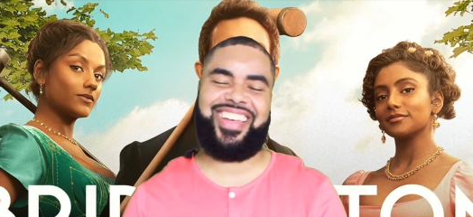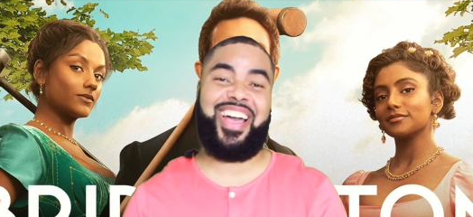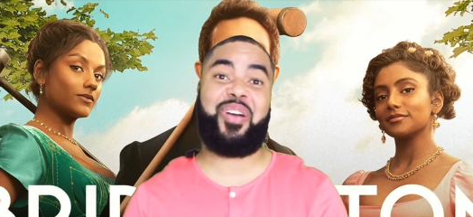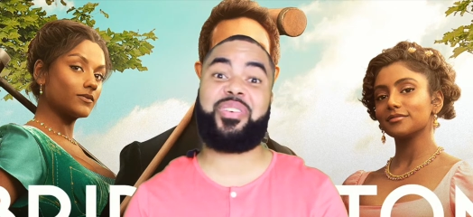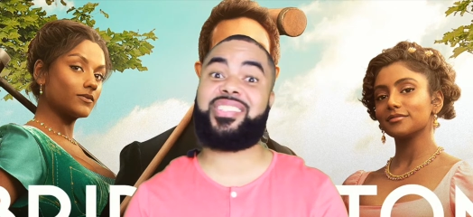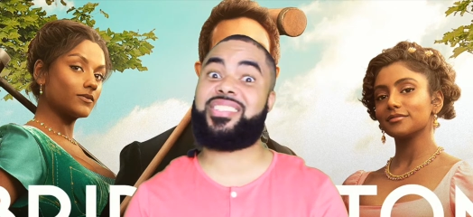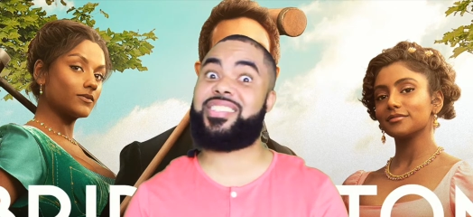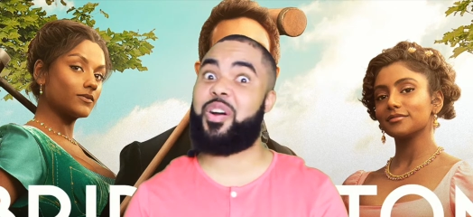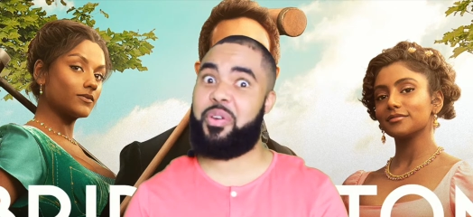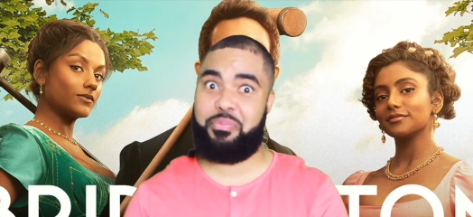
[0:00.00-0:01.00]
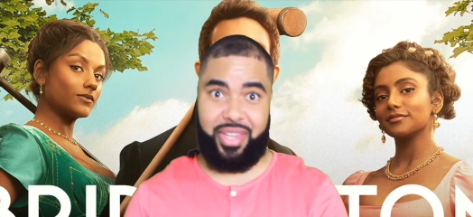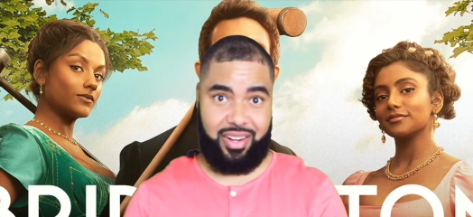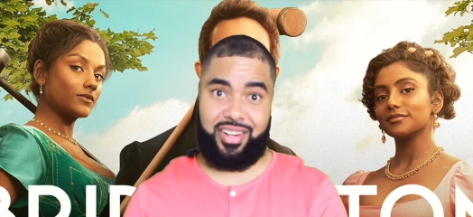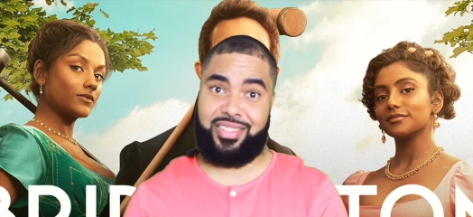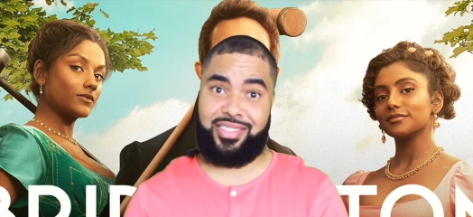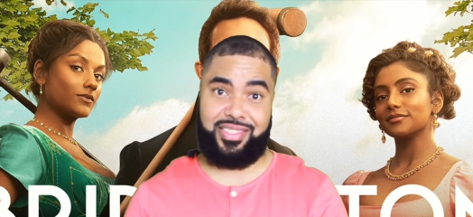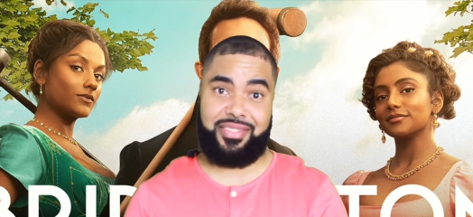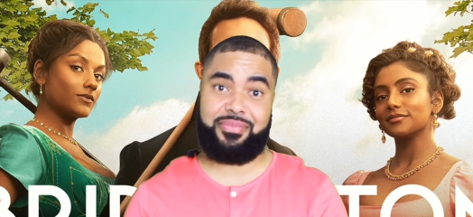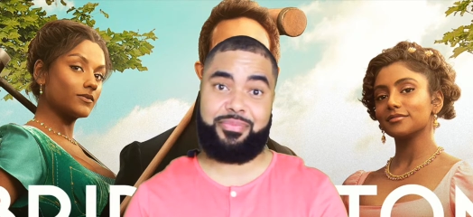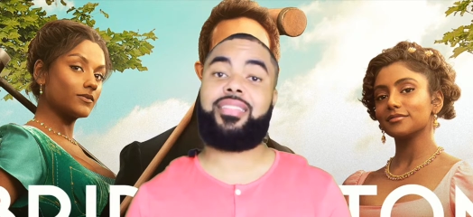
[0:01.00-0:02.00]
Speaker 1: I was so embarrassed.
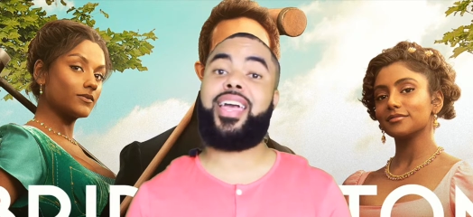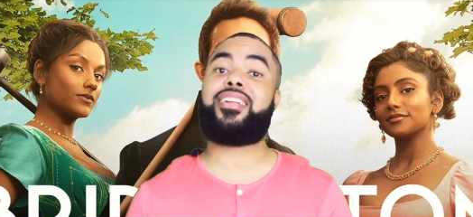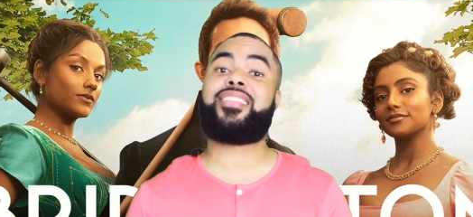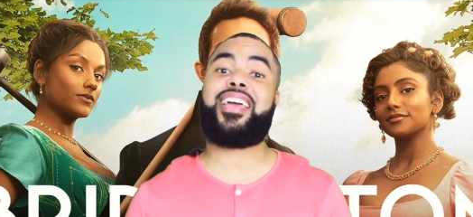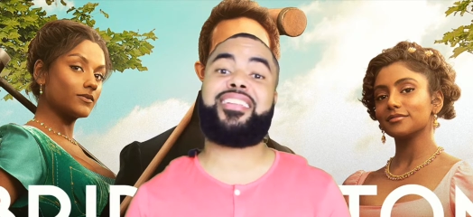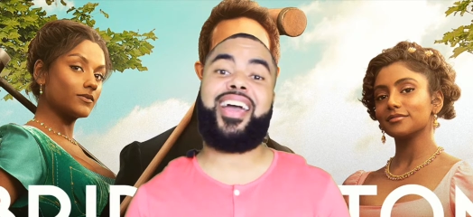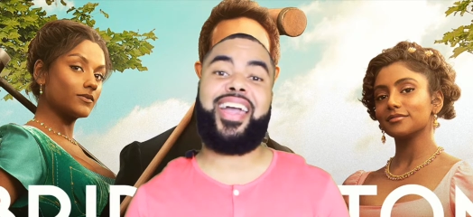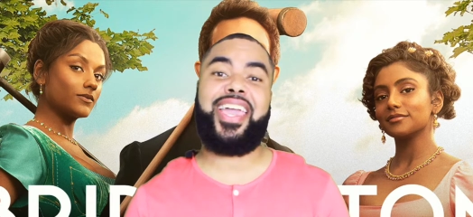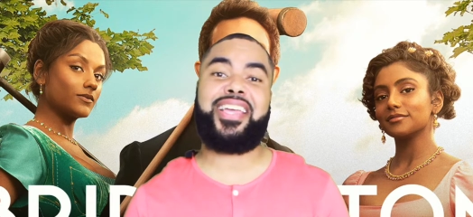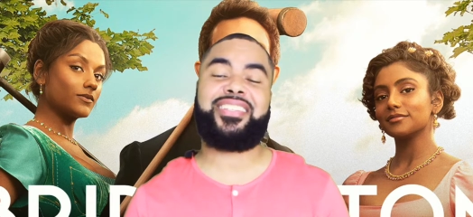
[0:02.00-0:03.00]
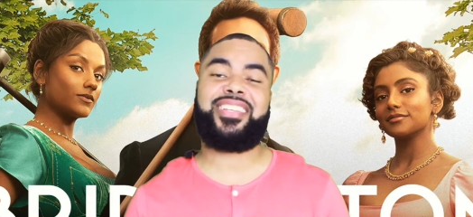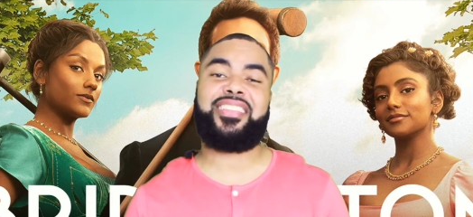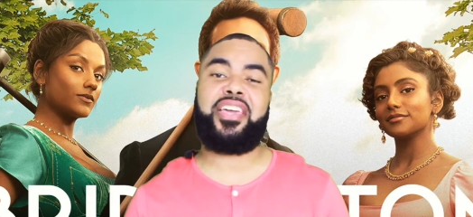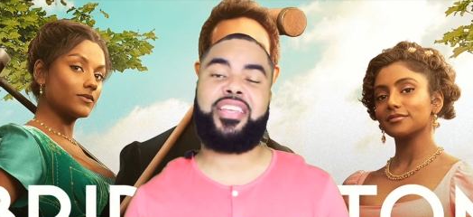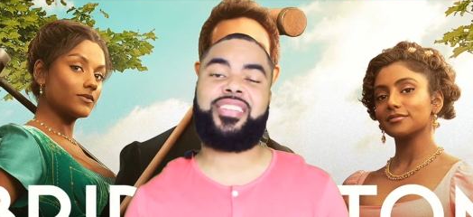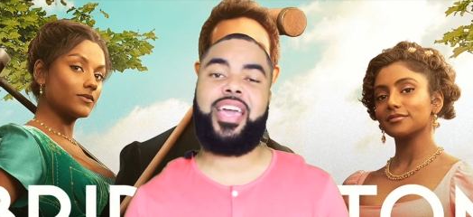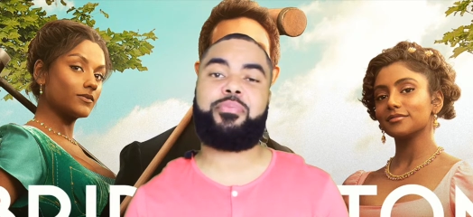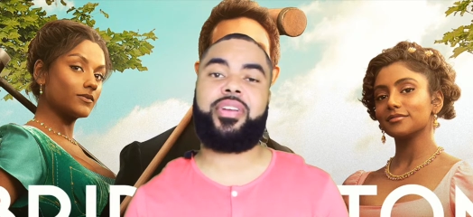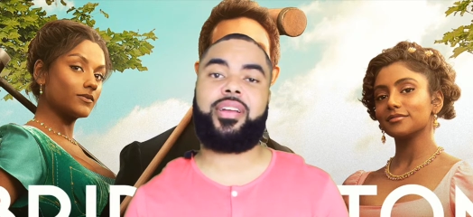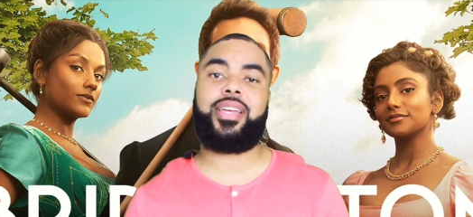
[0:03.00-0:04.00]
Later that night, Lady
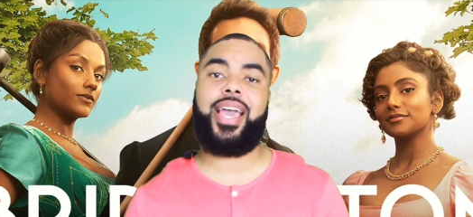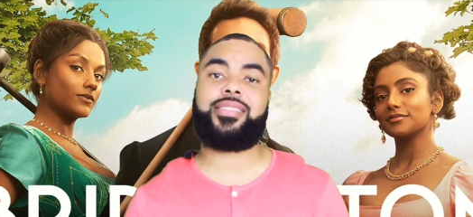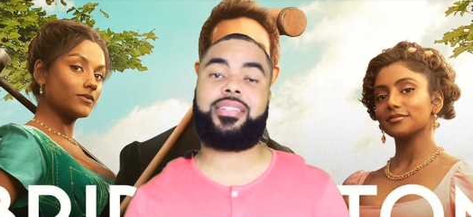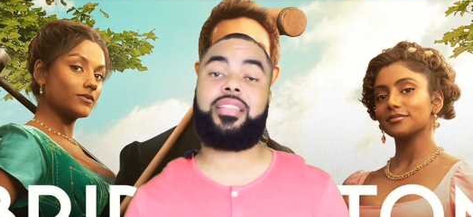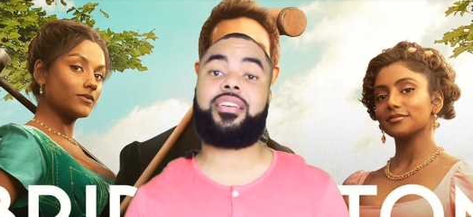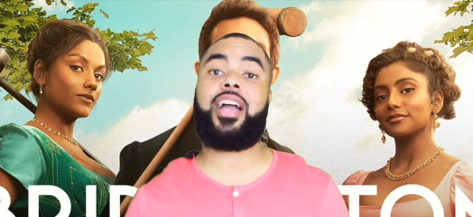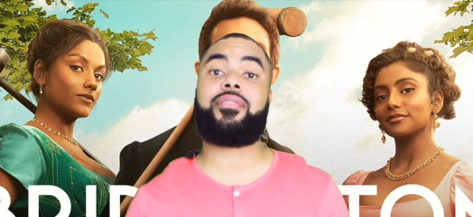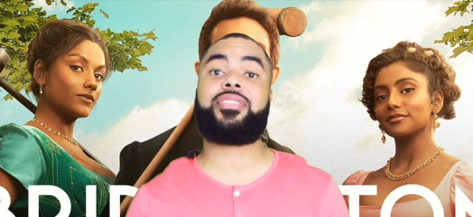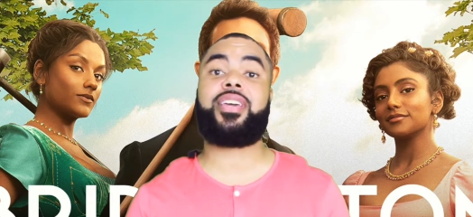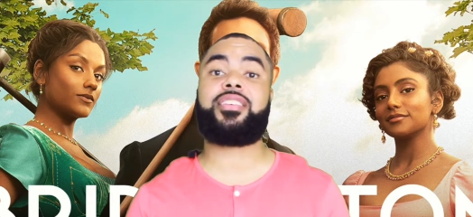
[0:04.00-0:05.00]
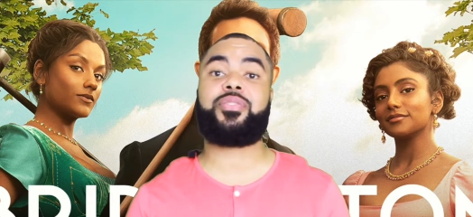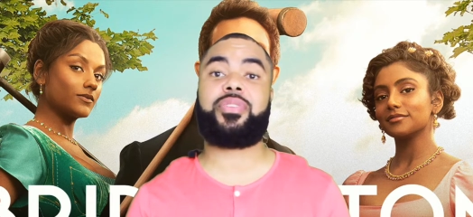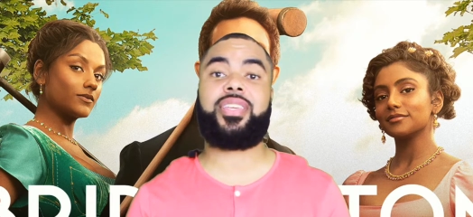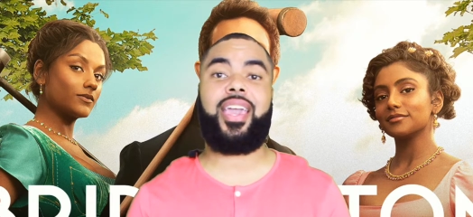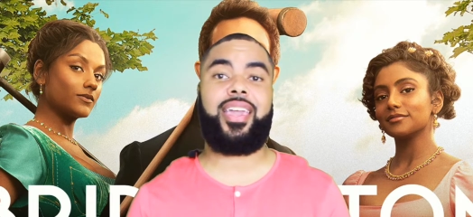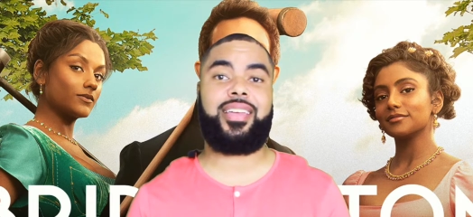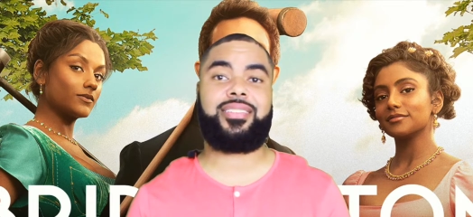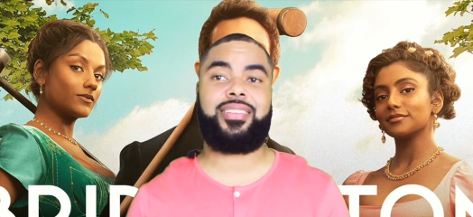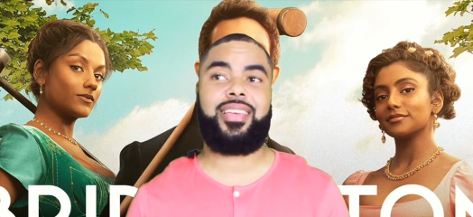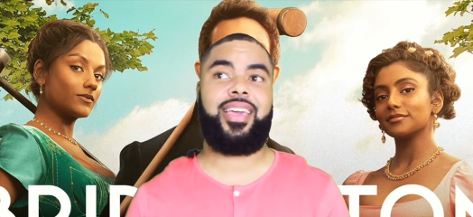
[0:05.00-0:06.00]
Danbury has another conversation with Kate.